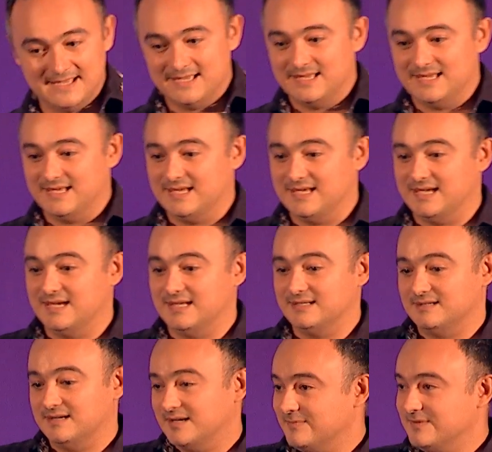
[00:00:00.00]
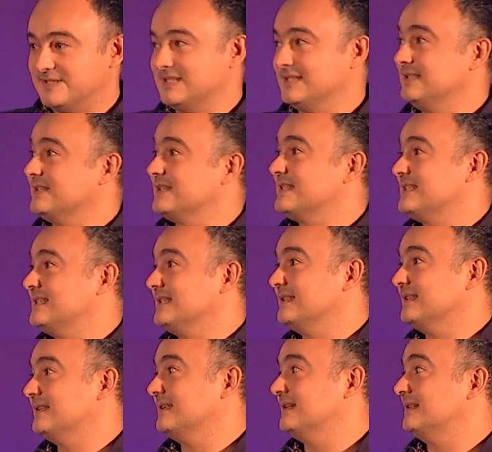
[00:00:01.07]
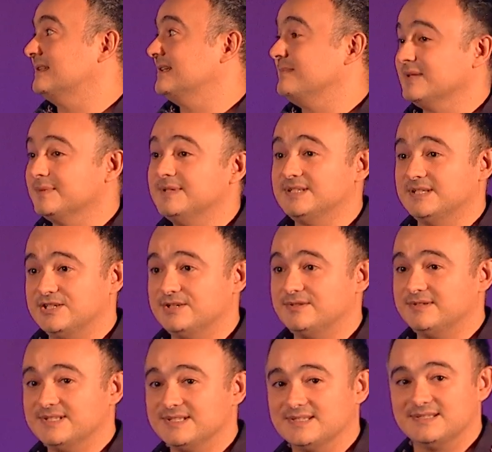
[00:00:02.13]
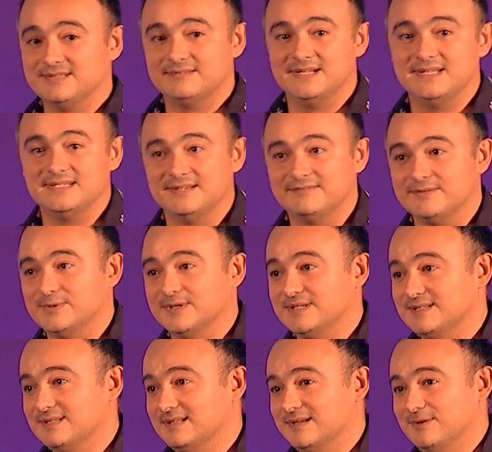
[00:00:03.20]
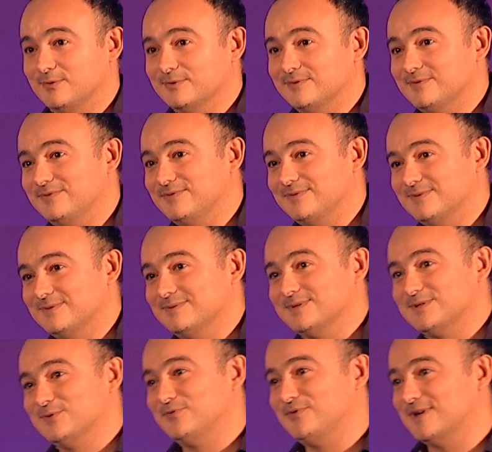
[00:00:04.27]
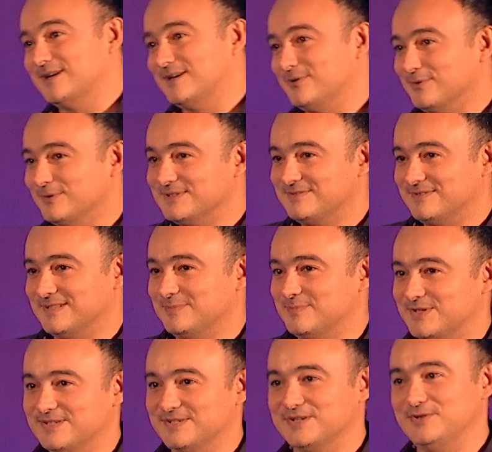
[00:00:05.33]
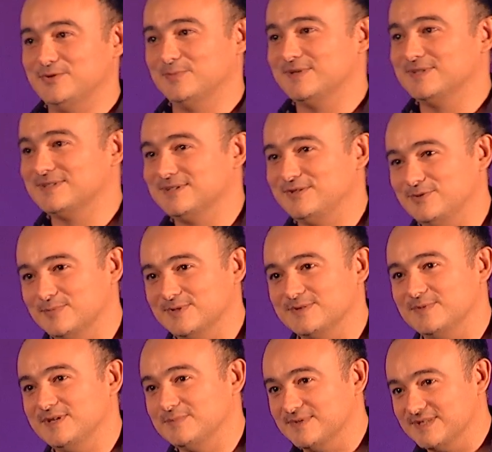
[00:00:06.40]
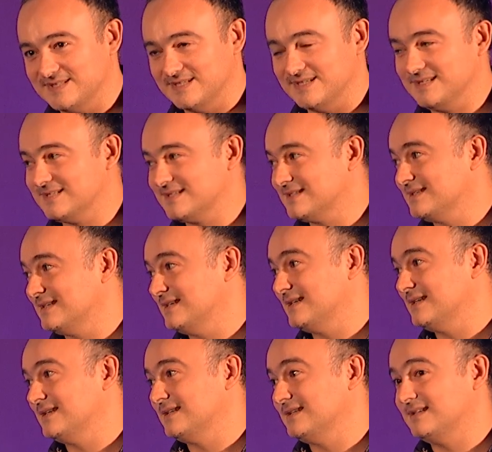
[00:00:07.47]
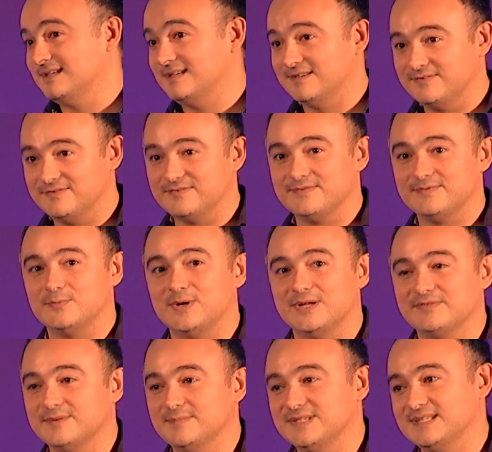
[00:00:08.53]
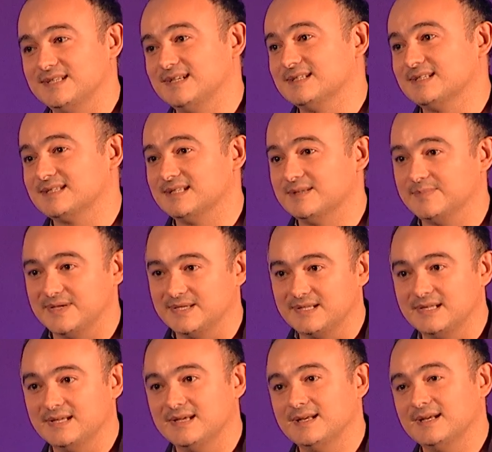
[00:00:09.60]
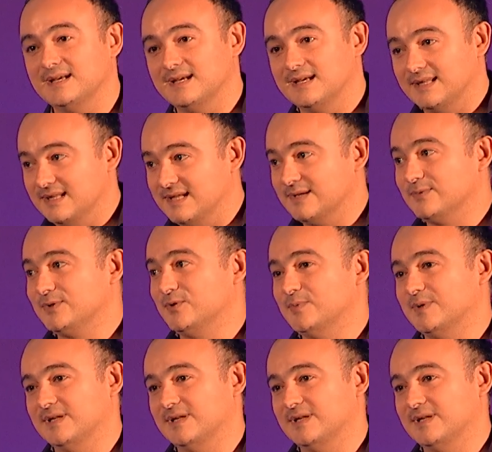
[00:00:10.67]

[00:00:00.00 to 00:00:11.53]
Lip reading: And obviously there's still implementation risks, right? Everyone's like so far all developers are humans, and humans make mistakes, and if one of the mistakes is slip in, that would open